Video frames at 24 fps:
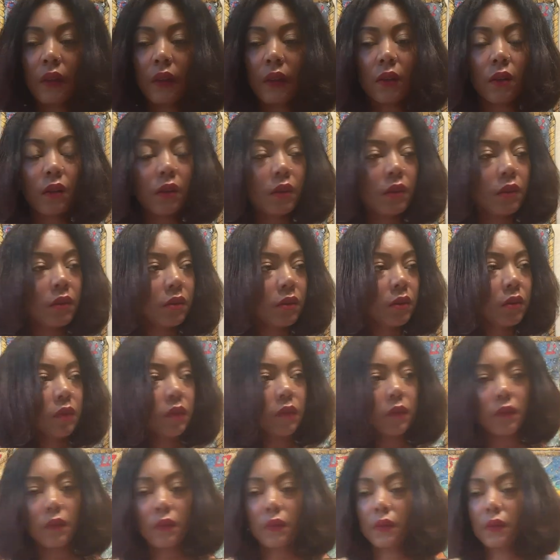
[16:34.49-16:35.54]
little
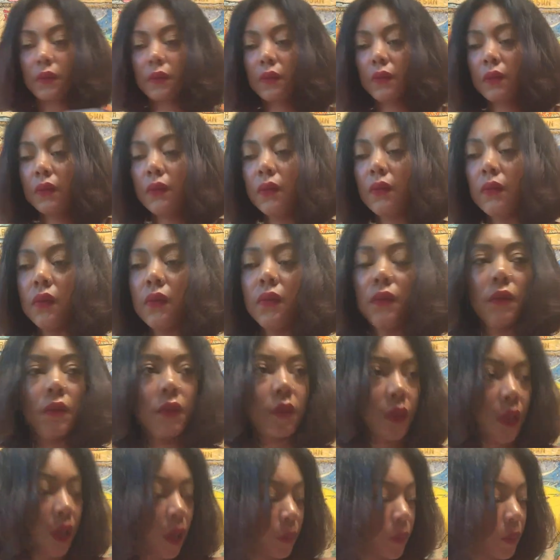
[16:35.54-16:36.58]

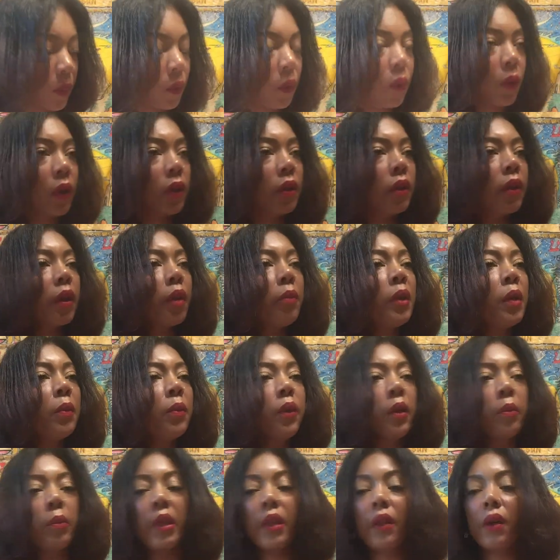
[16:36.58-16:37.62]
Capricorn. Come here,
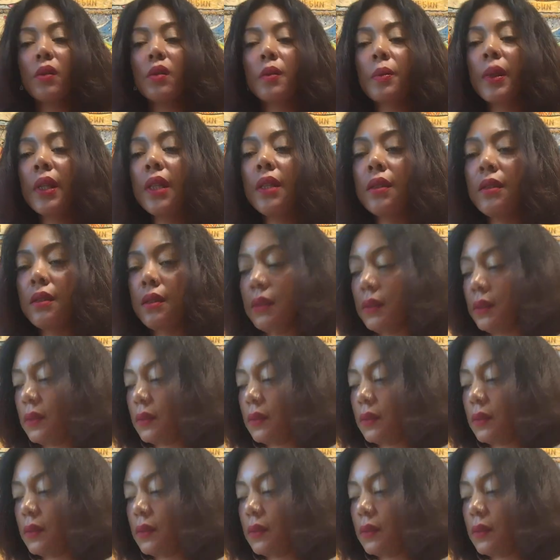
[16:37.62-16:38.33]
bring me those, please.